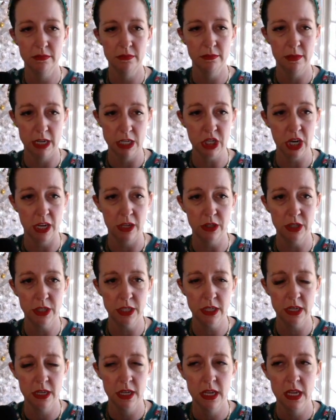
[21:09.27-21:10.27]
my
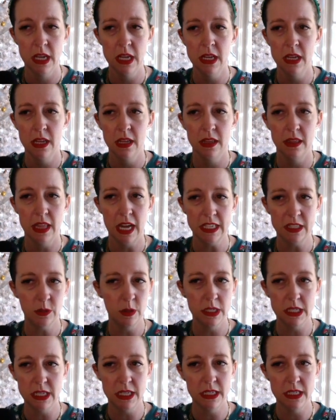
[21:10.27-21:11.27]
childhood. That's
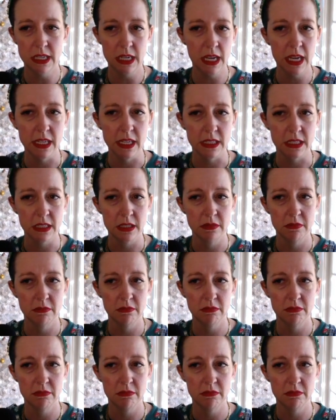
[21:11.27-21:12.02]
what D&D is.